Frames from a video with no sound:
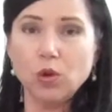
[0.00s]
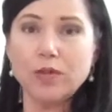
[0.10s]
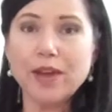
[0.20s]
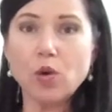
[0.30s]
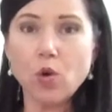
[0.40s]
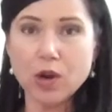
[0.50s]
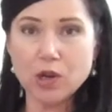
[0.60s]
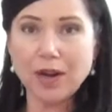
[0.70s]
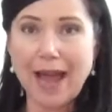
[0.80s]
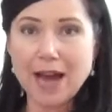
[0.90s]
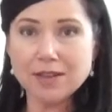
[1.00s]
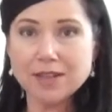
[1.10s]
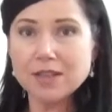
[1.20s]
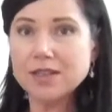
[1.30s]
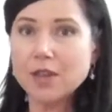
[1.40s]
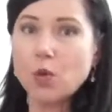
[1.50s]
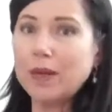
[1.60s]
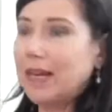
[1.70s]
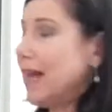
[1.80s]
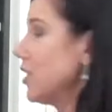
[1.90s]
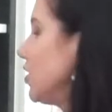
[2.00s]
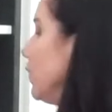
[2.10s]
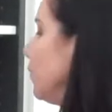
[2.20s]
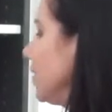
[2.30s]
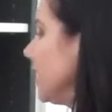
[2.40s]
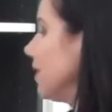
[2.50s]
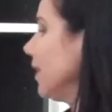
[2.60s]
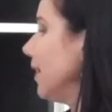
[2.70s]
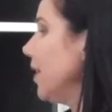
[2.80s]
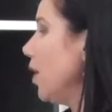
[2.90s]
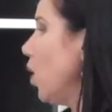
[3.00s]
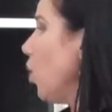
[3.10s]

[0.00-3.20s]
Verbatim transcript: all that oil out so we can actually physically